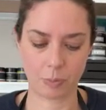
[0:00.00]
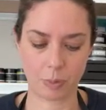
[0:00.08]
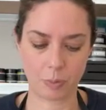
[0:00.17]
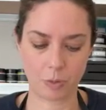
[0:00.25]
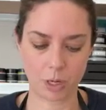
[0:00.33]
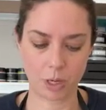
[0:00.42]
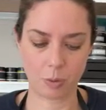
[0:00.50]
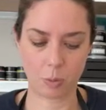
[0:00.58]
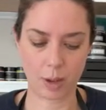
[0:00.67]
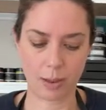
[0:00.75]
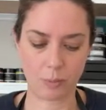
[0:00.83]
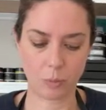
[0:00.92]
We want it
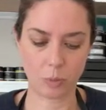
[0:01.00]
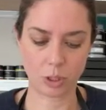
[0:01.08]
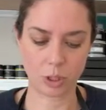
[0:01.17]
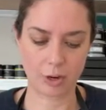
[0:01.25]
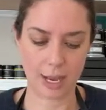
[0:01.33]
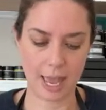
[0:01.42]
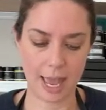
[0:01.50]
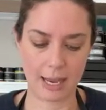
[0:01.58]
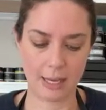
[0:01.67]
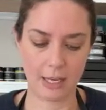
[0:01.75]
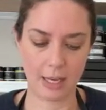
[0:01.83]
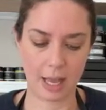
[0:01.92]
quite watery
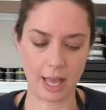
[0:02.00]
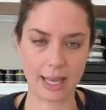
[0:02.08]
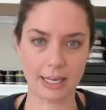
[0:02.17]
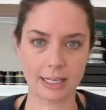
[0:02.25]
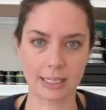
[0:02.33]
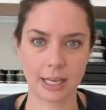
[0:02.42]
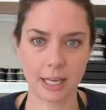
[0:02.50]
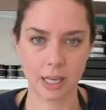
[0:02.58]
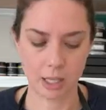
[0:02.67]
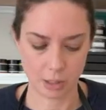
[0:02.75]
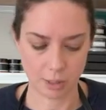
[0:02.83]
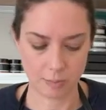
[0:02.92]
and light.
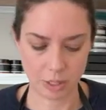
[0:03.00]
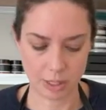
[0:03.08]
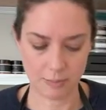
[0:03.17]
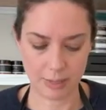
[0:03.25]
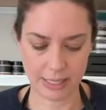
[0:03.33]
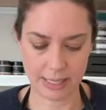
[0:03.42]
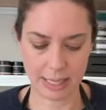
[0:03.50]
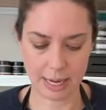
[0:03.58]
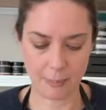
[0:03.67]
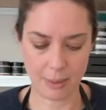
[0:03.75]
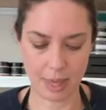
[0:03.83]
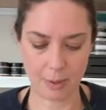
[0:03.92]
So I'm just mixing it
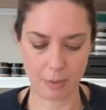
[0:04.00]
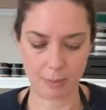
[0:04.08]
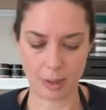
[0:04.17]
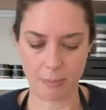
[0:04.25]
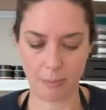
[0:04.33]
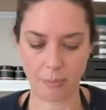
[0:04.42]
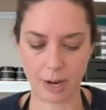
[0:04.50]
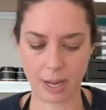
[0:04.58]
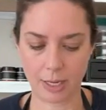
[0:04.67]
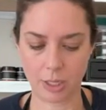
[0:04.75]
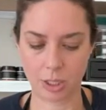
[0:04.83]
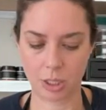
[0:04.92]
up here with my
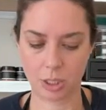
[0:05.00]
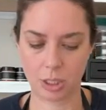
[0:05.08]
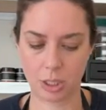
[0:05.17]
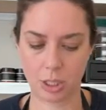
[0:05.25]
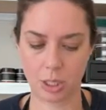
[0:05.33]
brush.